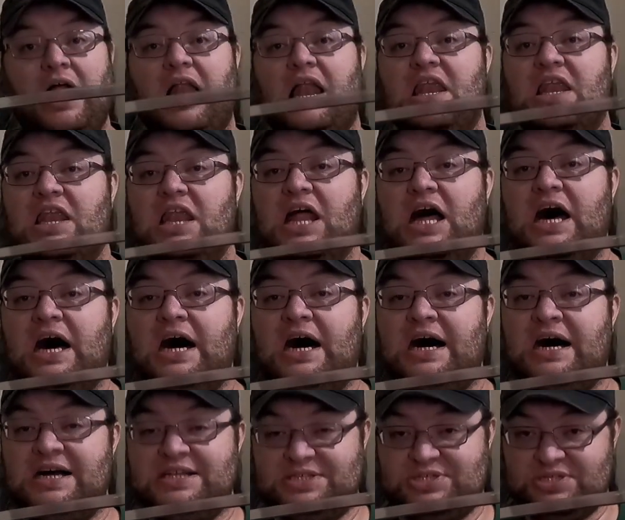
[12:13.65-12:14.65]
A
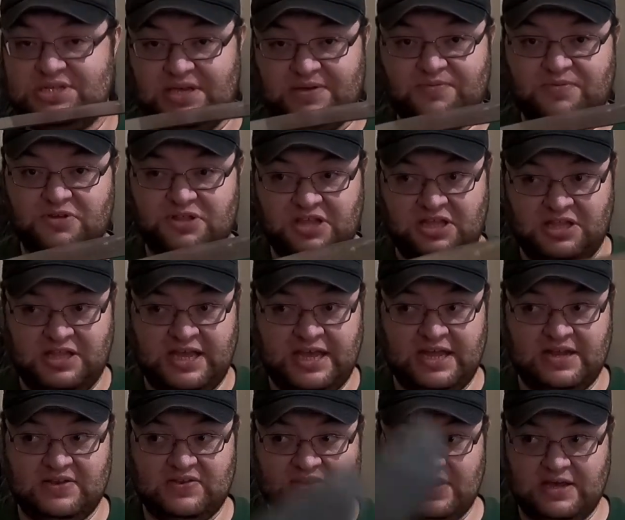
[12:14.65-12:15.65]
lot stiffer than
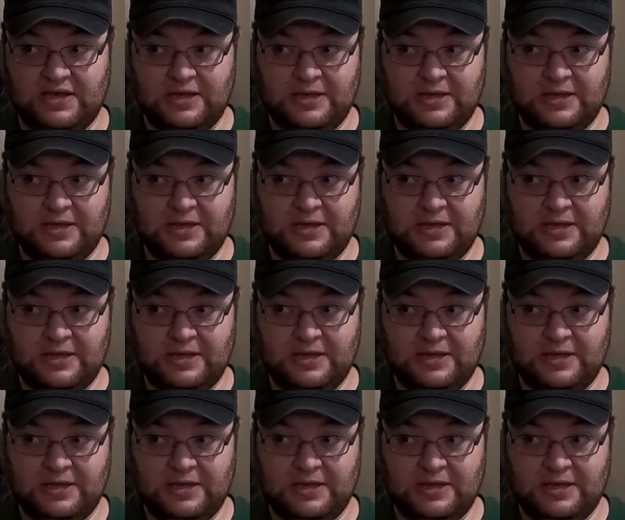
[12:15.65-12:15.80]
that